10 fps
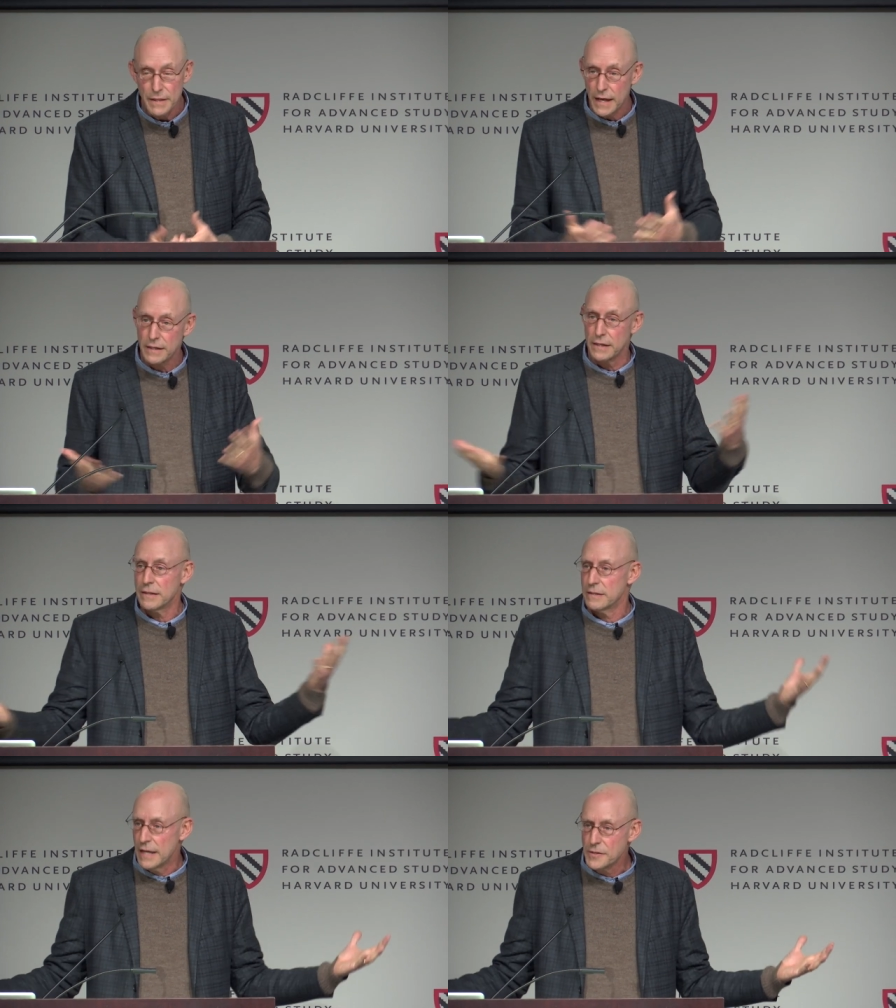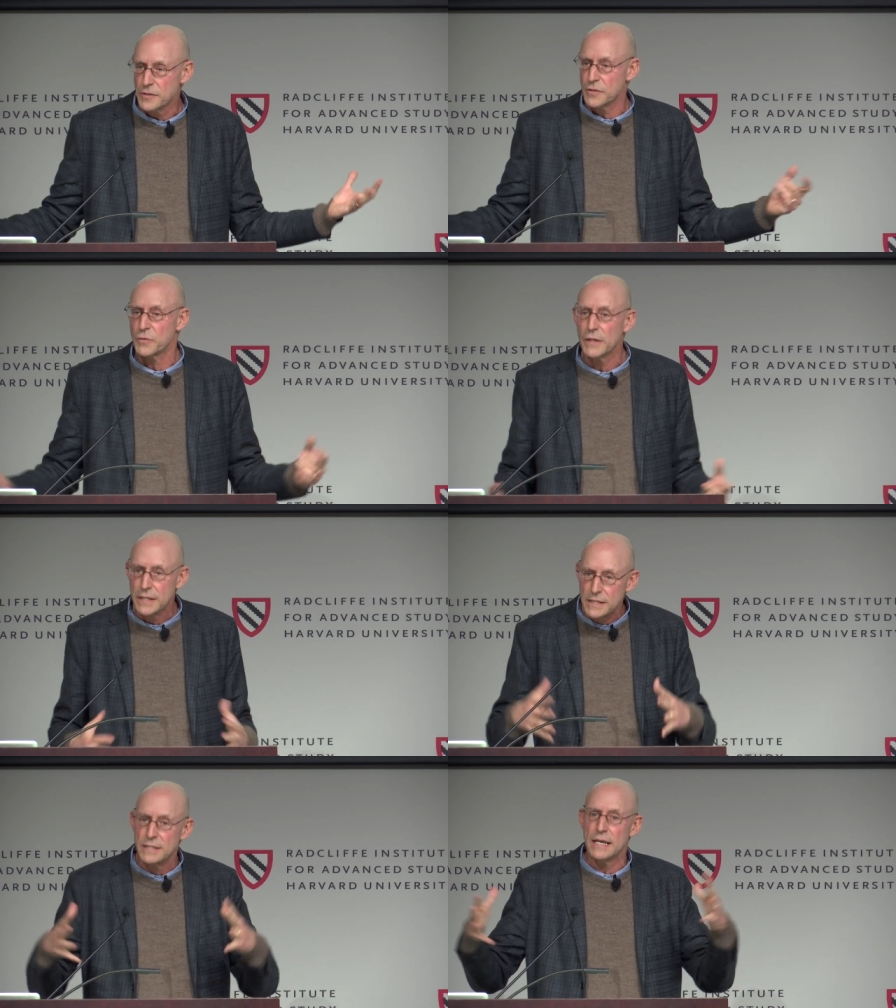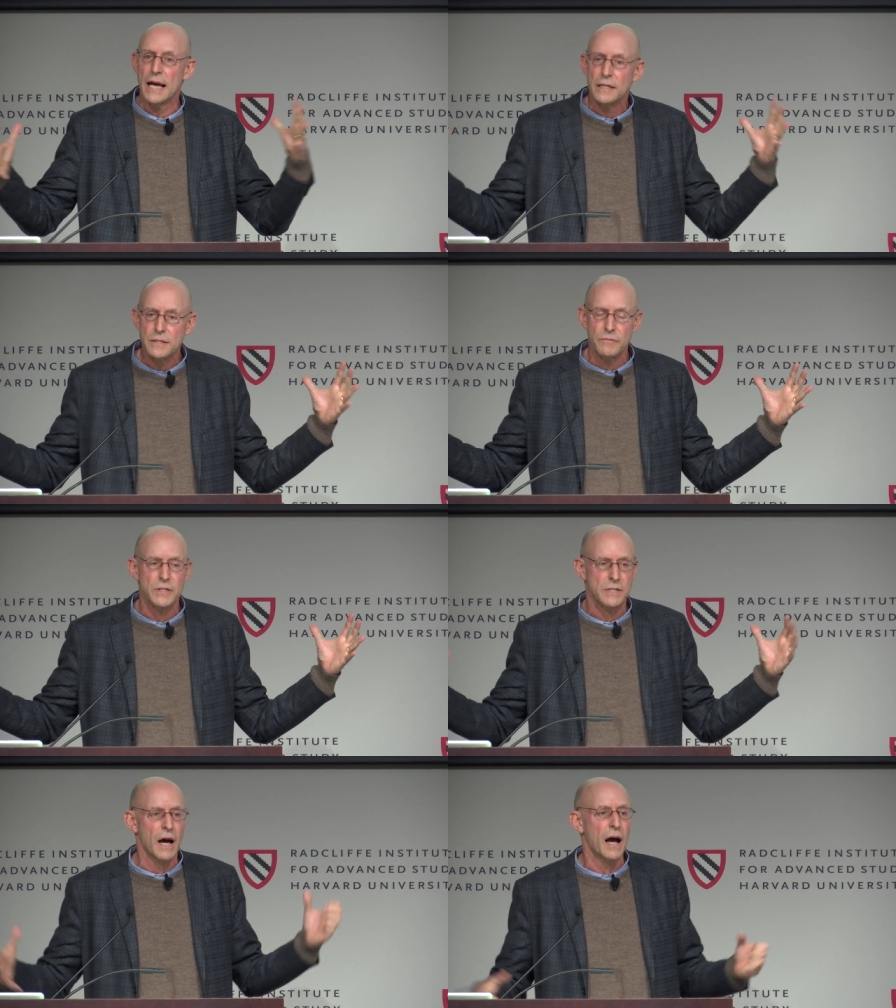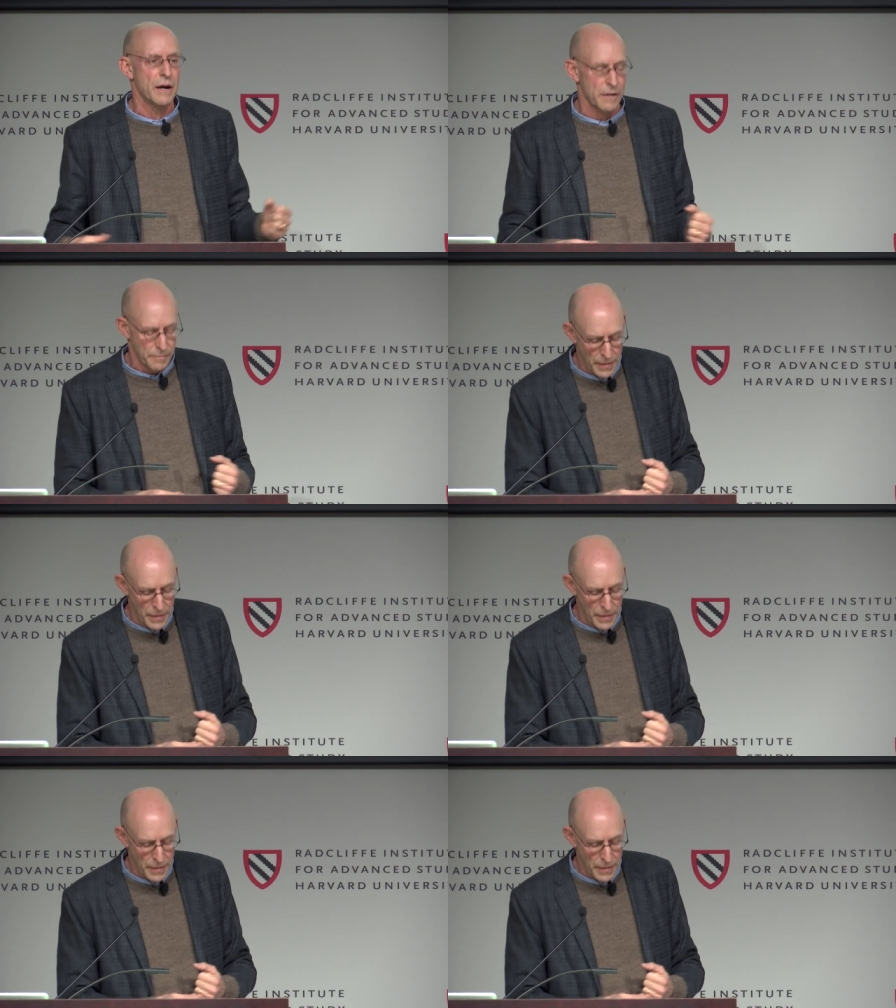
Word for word: That nature is really this dance of desire.